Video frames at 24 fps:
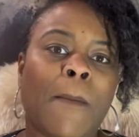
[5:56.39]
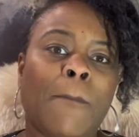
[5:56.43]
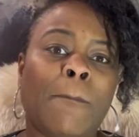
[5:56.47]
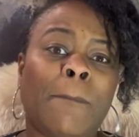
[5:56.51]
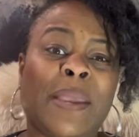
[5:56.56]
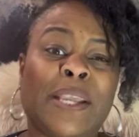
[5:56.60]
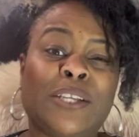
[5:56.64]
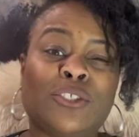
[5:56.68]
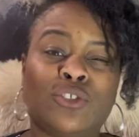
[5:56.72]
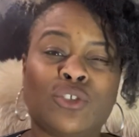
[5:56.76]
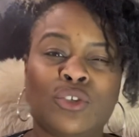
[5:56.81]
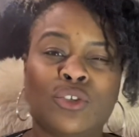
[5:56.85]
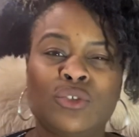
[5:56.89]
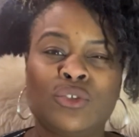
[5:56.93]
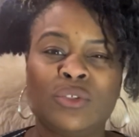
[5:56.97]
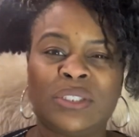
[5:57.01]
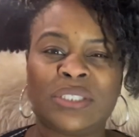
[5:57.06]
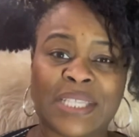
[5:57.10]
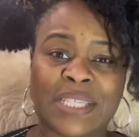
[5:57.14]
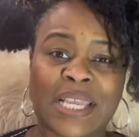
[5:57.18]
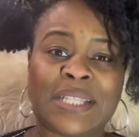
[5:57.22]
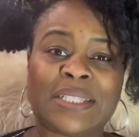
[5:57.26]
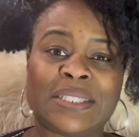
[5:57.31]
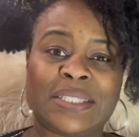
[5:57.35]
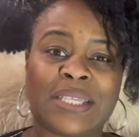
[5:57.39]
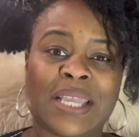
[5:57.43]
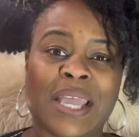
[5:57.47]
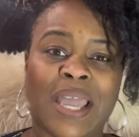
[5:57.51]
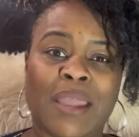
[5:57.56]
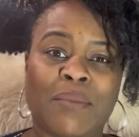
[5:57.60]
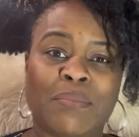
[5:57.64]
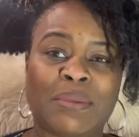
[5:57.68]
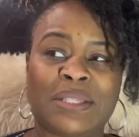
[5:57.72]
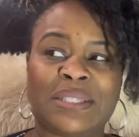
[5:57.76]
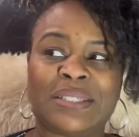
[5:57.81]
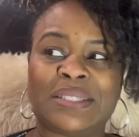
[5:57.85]
Make sure you set
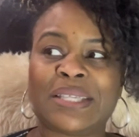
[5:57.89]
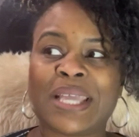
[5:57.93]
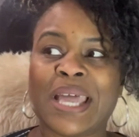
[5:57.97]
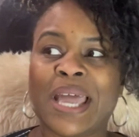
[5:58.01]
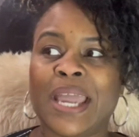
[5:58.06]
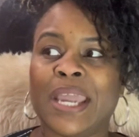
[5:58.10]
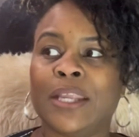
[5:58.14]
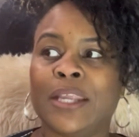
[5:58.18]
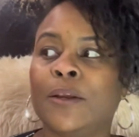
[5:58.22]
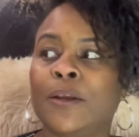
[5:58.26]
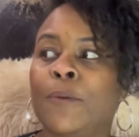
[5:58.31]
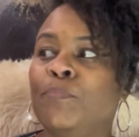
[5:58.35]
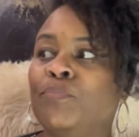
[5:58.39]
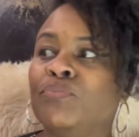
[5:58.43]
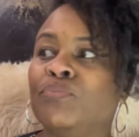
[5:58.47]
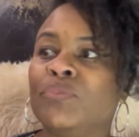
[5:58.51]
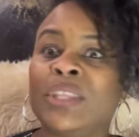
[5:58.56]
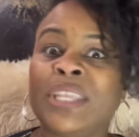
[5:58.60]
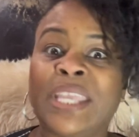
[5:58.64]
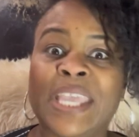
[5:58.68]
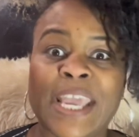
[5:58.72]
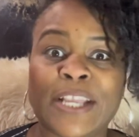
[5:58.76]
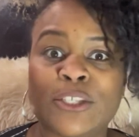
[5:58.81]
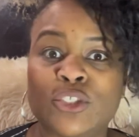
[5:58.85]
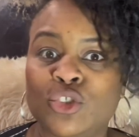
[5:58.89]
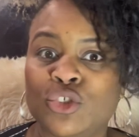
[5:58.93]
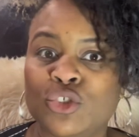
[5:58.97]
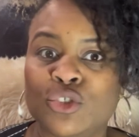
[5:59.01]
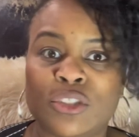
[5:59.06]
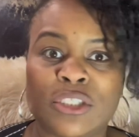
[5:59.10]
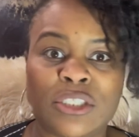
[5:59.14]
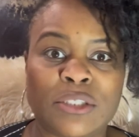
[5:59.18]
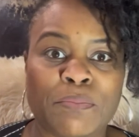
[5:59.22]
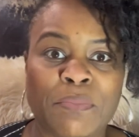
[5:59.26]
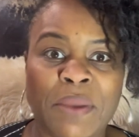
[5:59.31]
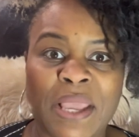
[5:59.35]
time aside, get
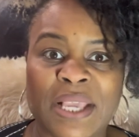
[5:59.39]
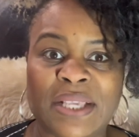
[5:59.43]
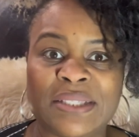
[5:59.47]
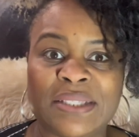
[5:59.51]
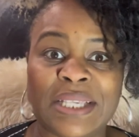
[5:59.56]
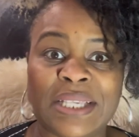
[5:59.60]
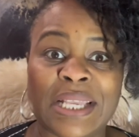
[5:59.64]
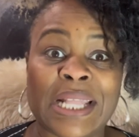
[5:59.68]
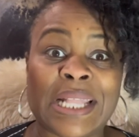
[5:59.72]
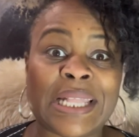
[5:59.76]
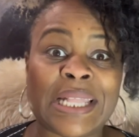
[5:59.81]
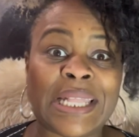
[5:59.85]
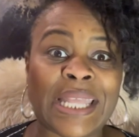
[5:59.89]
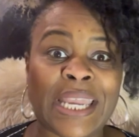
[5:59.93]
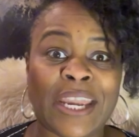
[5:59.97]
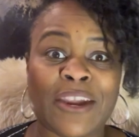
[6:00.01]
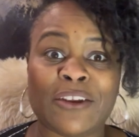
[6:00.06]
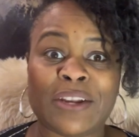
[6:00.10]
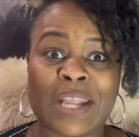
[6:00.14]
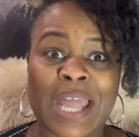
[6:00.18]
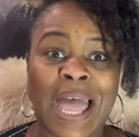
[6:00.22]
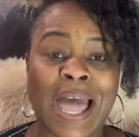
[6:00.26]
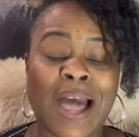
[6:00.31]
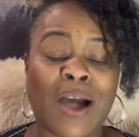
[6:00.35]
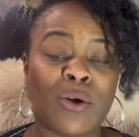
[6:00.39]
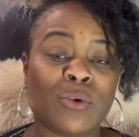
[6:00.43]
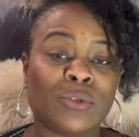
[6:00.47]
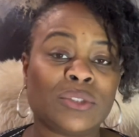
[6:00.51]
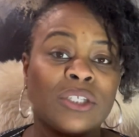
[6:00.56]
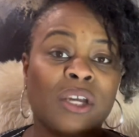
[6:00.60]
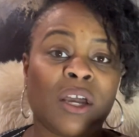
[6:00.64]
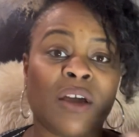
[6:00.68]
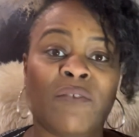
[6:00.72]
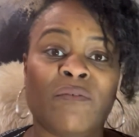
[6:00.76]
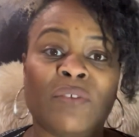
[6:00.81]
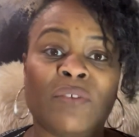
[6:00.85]
your space cleared out
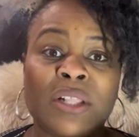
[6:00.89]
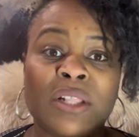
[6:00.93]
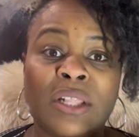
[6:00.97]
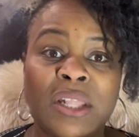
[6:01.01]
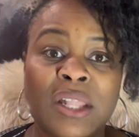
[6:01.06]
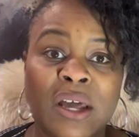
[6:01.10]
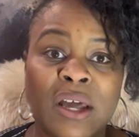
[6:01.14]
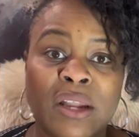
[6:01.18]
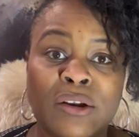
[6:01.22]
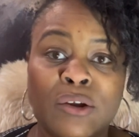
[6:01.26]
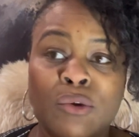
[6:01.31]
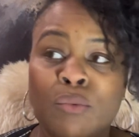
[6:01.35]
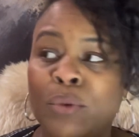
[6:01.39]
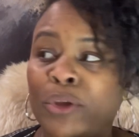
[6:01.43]
of clutter.